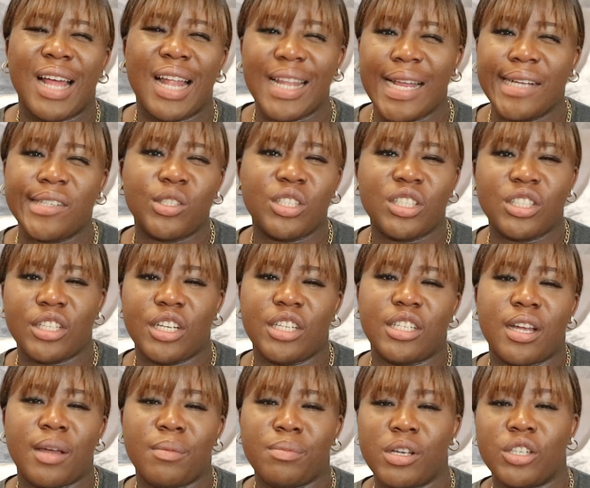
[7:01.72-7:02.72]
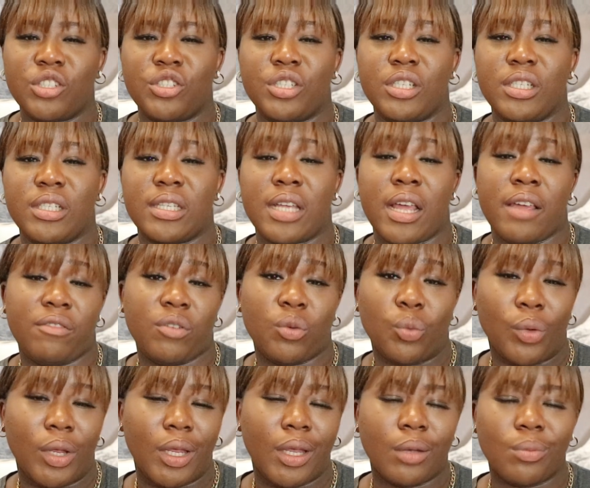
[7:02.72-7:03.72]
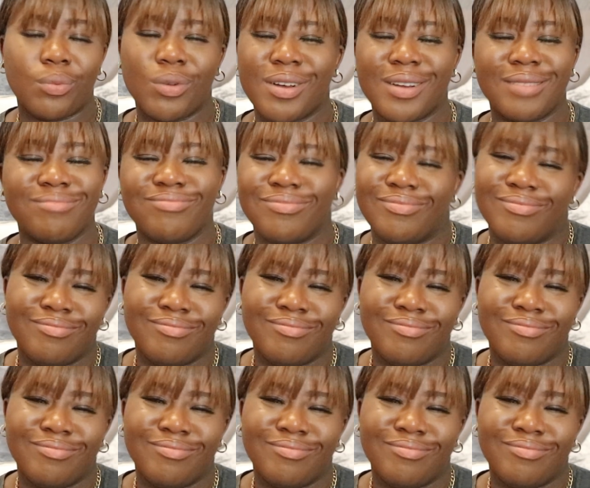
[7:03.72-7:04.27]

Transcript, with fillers: i like to change our bed sheets every week but